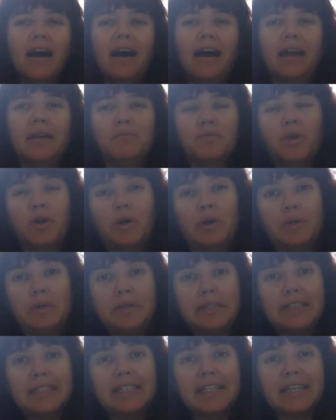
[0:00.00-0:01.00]
I'm
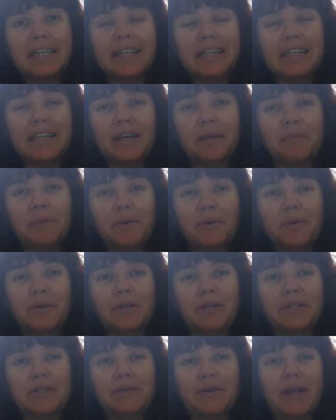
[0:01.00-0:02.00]
Rose, and I'm the owner
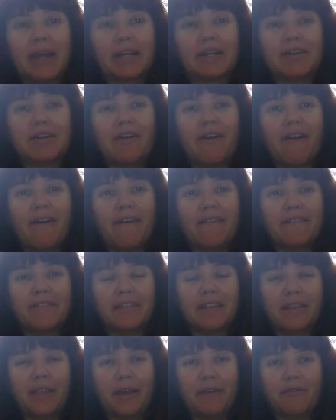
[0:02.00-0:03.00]
and director of the
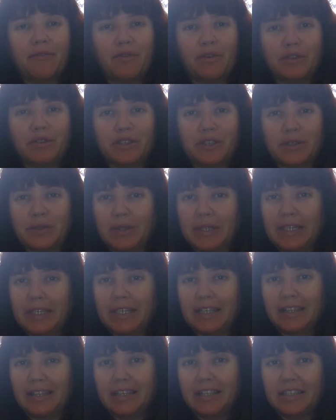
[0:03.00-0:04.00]
LifeForce Yoga
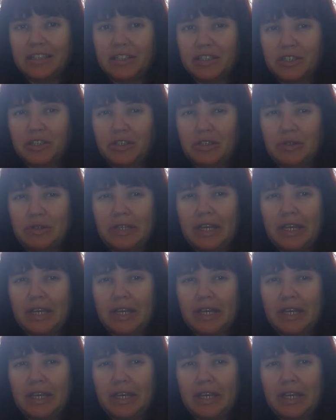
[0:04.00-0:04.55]
Healing Institute.